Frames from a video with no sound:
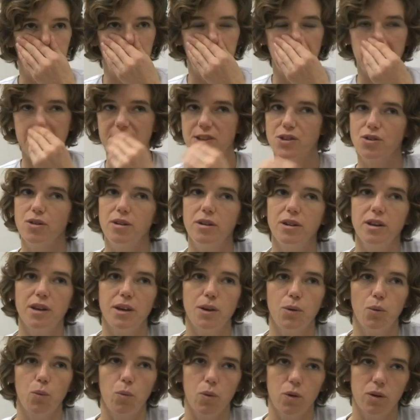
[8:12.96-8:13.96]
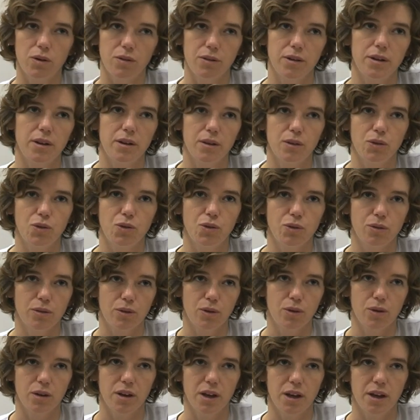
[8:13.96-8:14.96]
there's only one
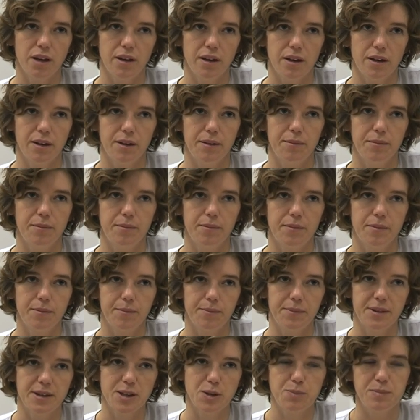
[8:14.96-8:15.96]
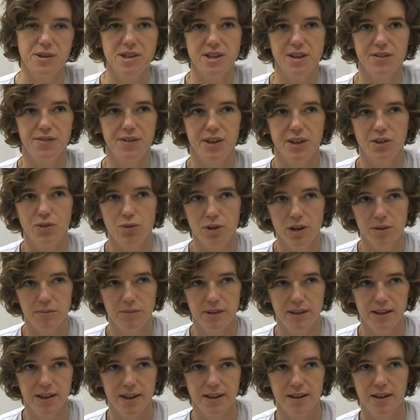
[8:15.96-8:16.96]
uh, specific
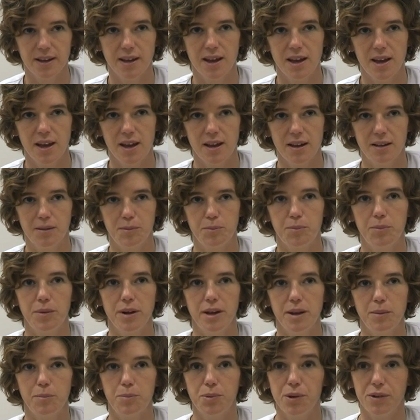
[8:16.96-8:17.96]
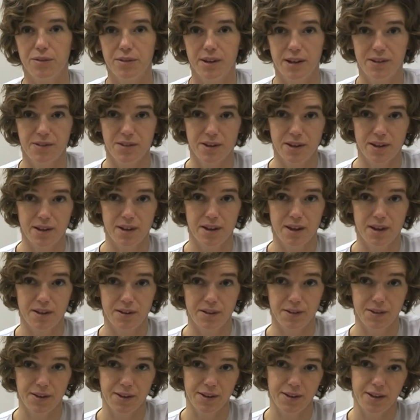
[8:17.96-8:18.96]
treatment that can uh, prevent the,
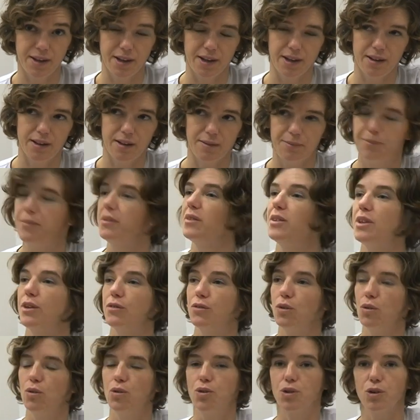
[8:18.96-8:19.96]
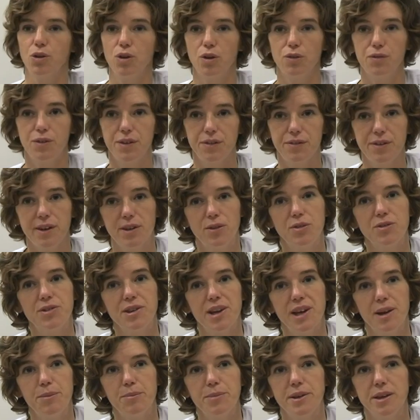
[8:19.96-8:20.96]
the, the, evolution of the
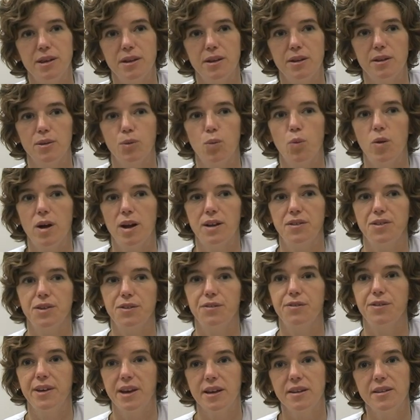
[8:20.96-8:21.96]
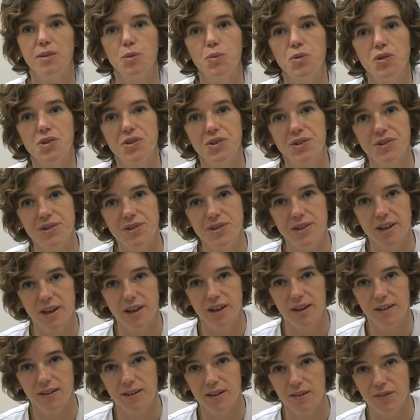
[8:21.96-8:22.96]
phenotype in one defect, which is
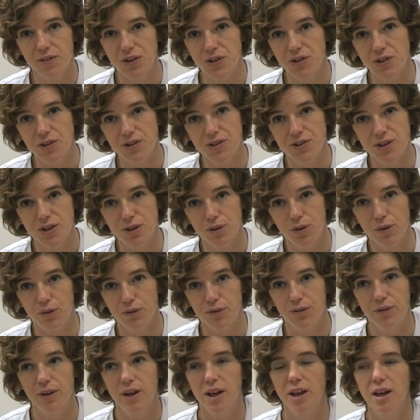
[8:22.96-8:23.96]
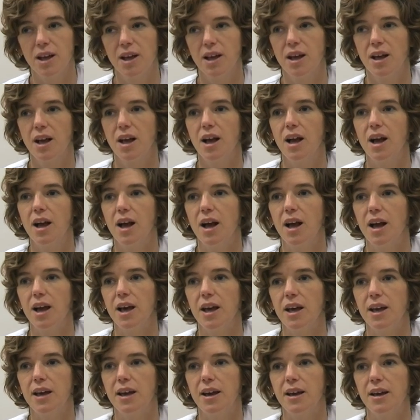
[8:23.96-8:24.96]
the deficiency of
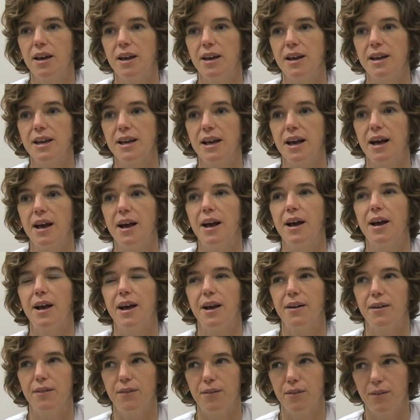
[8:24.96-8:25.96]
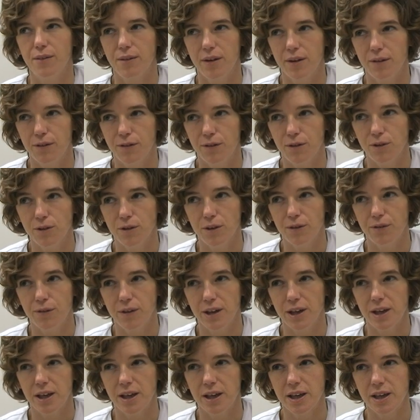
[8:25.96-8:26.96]
uh, for, uh,
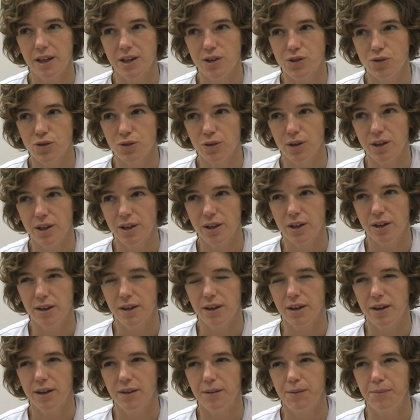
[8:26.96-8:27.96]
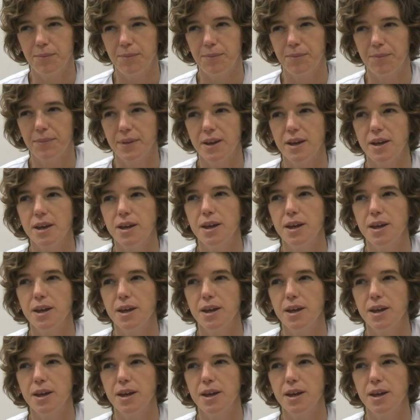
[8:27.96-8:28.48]
is, uh, um,